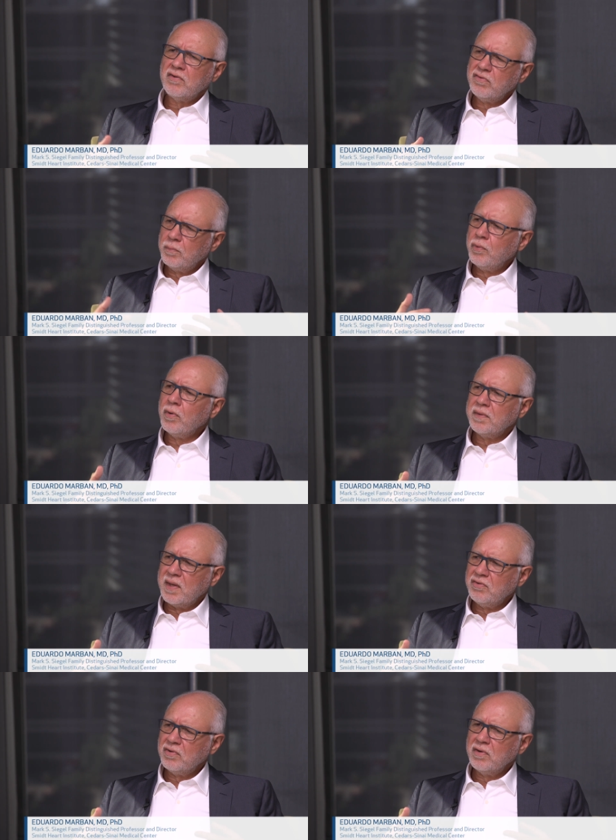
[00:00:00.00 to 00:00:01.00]
that support
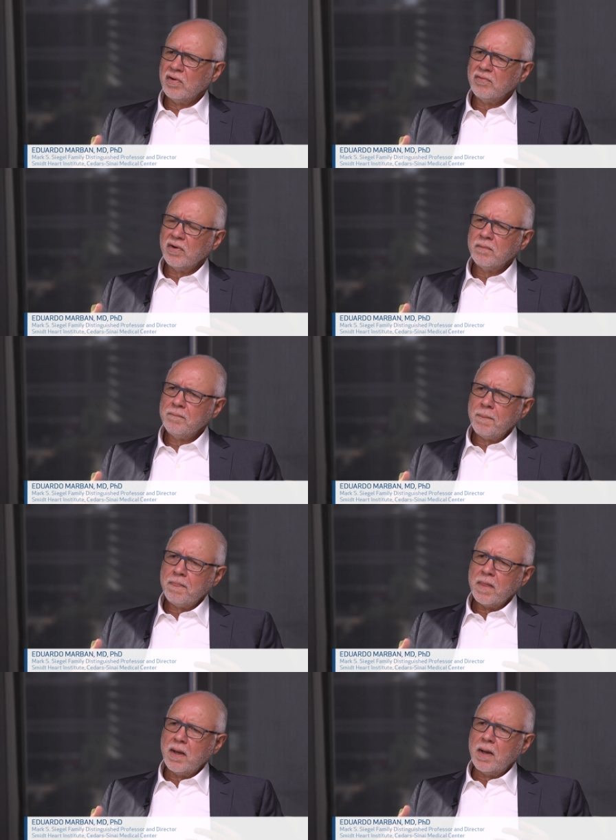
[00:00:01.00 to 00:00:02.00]
that turnover, mm-hmm.